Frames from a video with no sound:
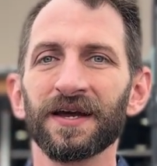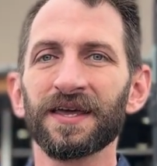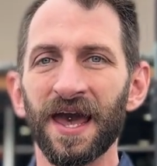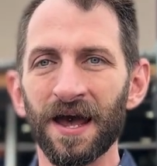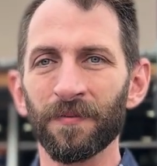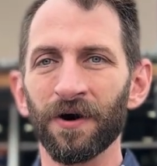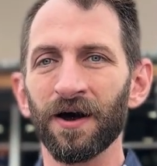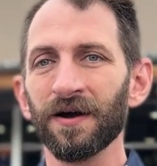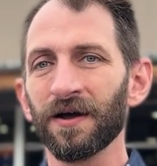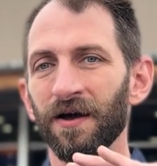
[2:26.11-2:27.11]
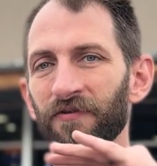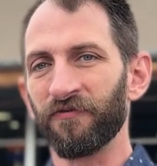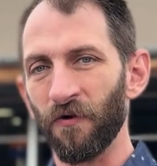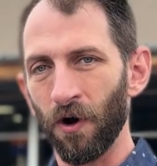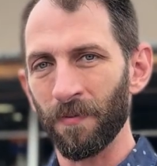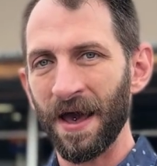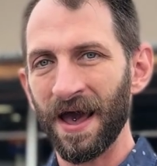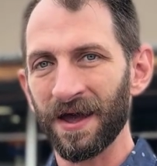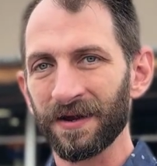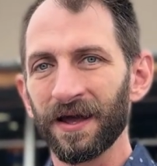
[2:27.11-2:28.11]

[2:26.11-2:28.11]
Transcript: camera, format,